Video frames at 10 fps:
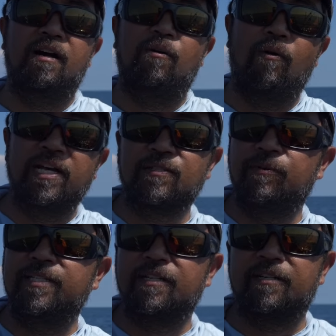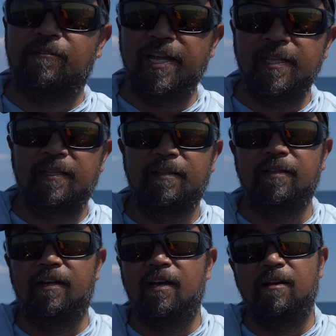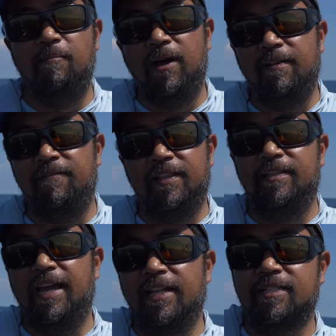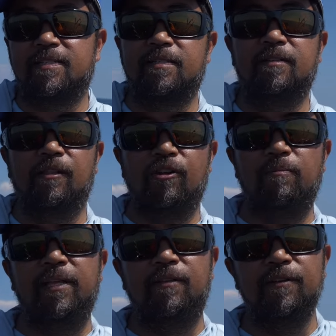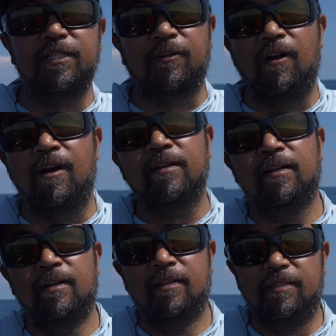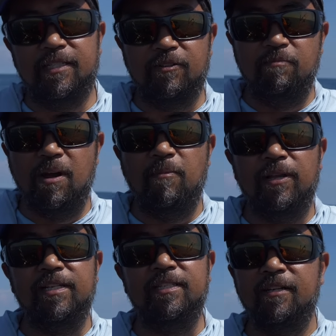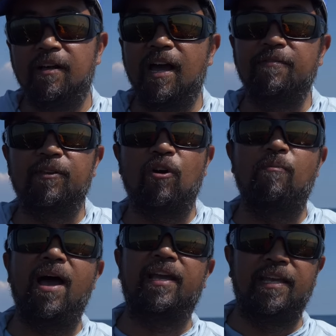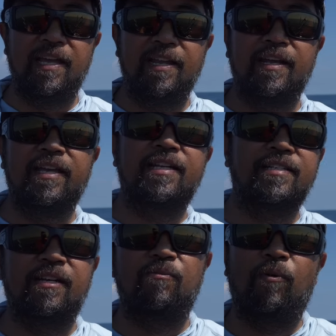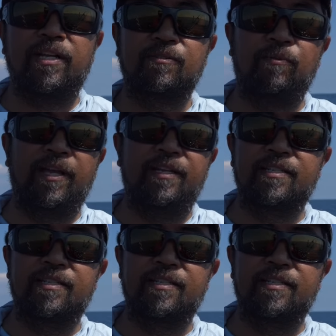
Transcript: West winds are great, but if it gets a little bit too strong, just remember you still have to go back in against that west wind.